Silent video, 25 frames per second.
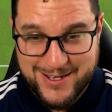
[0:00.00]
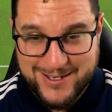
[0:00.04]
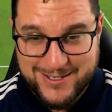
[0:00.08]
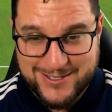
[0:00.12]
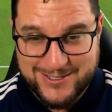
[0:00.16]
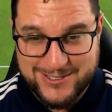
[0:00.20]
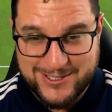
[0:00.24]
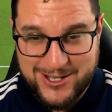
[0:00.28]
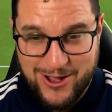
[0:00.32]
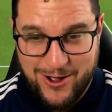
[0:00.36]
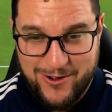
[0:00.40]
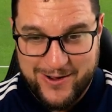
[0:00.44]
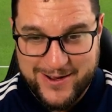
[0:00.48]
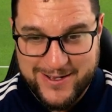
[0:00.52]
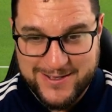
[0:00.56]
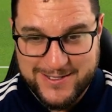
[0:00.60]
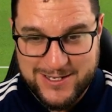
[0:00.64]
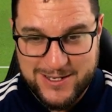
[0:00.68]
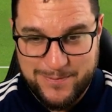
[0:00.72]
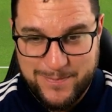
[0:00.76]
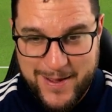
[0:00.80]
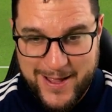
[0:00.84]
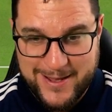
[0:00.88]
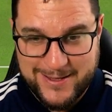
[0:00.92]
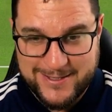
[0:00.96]
Stott
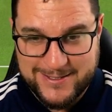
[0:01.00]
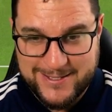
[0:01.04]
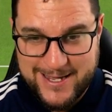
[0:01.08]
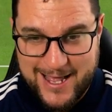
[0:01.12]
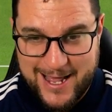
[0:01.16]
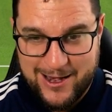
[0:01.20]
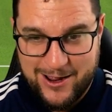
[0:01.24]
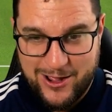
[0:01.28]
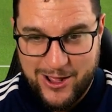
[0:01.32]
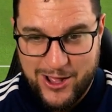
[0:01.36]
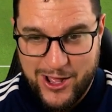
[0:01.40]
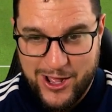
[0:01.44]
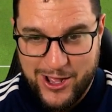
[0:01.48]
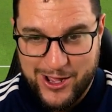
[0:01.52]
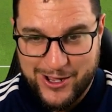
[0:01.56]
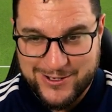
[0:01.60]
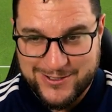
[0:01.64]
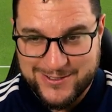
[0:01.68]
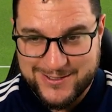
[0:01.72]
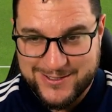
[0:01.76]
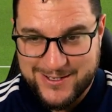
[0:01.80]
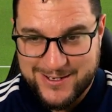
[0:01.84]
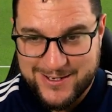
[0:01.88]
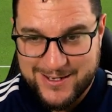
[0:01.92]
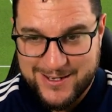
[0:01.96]
into Ben Salah.
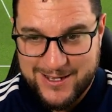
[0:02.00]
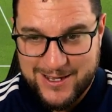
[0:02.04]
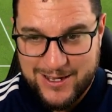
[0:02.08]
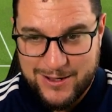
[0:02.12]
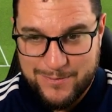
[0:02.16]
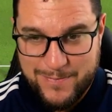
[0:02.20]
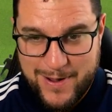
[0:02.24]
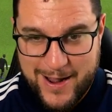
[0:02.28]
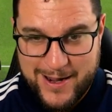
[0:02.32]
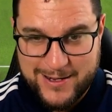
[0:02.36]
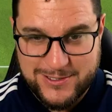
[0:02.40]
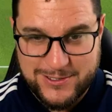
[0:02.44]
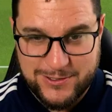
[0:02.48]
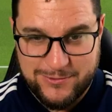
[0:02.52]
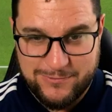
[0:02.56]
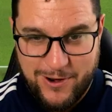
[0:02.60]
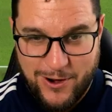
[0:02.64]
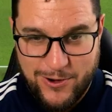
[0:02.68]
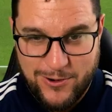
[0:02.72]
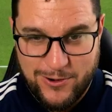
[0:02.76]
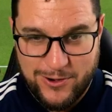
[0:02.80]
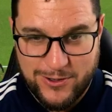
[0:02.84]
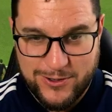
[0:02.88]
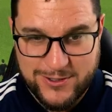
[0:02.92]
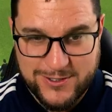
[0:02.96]
Hurst. Back to
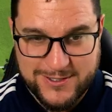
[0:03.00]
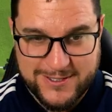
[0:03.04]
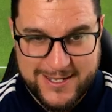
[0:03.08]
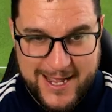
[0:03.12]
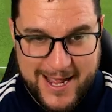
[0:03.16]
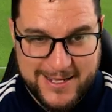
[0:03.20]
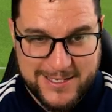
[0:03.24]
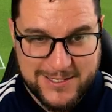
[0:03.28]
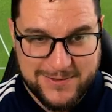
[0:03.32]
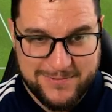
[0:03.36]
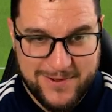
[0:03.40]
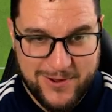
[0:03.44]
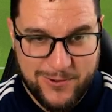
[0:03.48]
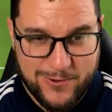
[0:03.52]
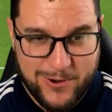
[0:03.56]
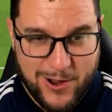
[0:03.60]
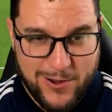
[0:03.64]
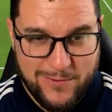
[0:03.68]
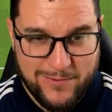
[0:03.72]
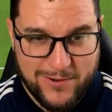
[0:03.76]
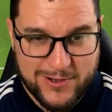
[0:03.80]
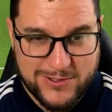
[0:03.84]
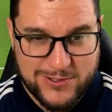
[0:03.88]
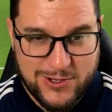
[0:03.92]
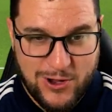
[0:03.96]
Roland. Stansfield
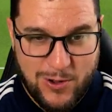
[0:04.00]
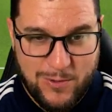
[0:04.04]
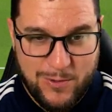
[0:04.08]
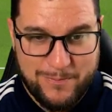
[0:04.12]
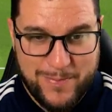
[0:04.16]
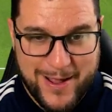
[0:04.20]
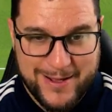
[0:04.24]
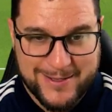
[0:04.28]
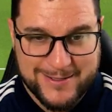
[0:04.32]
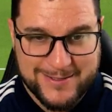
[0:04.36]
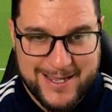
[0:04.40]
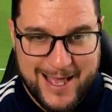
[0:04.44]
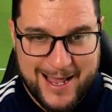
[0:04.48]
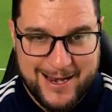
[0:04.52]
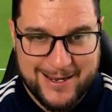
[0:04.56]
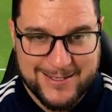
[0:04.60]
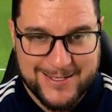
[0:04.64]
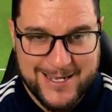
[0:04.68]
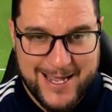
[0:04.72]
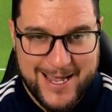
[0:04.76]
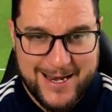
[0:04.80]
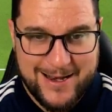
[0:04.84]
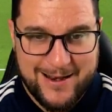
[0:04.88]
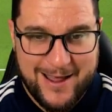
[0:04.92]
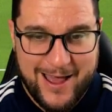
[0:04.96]
over the top. Ben Salah's
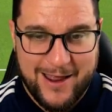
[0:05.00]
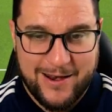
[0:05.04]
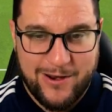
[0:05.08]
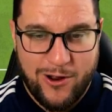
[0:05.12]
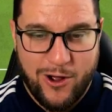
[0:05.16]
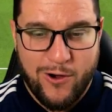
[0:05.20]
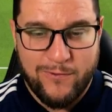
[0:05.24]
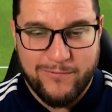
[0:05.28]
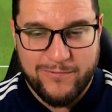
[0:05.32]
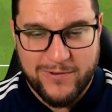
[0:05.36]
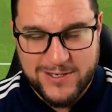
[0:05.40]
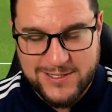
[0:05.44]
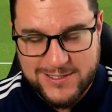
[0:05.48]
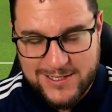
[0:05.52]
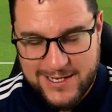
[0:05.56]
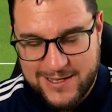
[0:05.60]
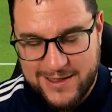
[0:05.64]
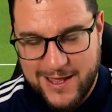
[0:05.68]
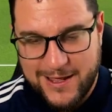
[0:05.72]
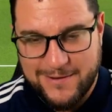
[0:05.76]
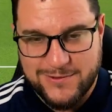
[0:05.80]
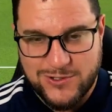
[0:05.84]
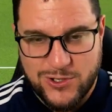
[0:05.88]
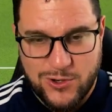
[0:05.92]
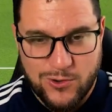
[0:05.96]
in. And obviously
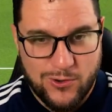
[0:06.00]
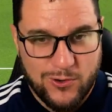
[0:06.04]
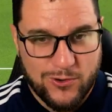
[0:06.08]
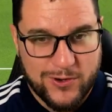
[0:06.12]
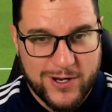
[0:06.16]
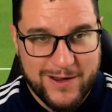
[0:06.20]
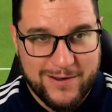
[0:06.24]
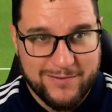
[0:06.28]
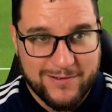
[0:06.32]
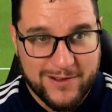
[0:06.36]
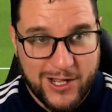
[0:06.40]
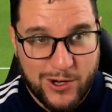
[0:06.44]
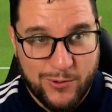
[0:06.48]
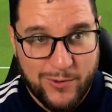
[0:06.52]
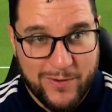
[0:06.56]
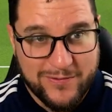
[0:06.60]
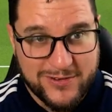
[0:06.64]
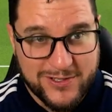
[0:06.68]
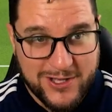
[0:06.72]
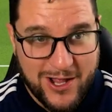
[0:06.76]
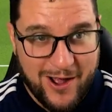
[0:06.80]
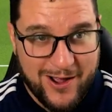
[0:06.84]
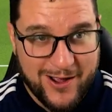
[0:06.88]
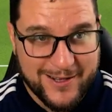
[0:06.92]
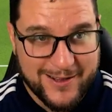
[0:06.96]
they've scored, even though we've
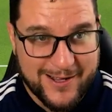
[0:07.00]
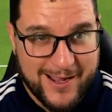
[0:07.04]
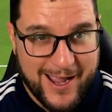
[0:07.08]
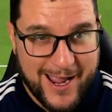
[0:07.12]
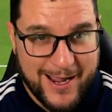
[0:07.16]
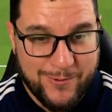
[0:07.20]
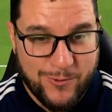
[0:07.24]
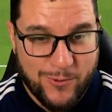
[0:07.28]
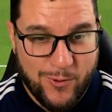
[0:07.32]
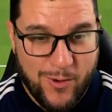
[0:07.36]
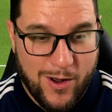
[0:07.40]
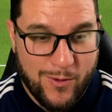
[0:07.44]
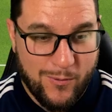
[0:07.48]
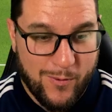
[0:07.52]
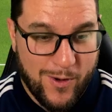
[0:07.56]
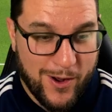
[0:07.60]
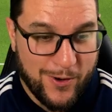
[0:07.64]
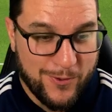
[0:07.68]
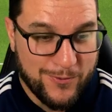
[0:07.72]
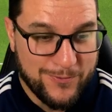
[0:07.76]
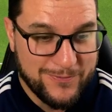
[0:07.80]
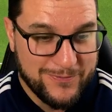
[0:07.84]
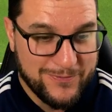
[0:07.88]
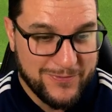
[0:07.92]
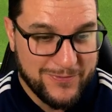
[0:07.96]
started the game quite well.